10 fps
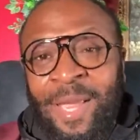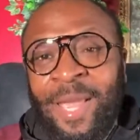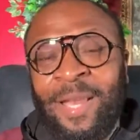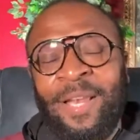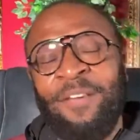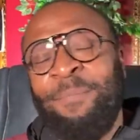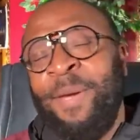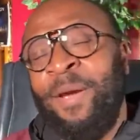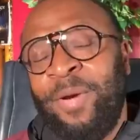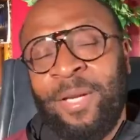and left
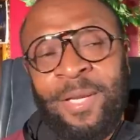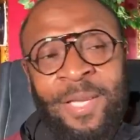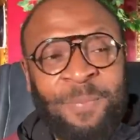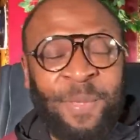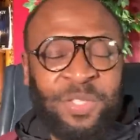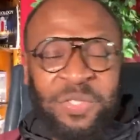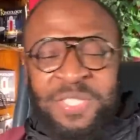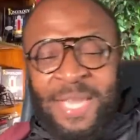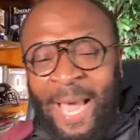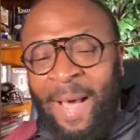bearing but you
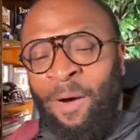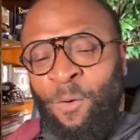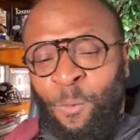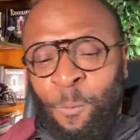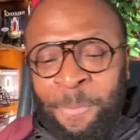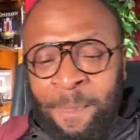see how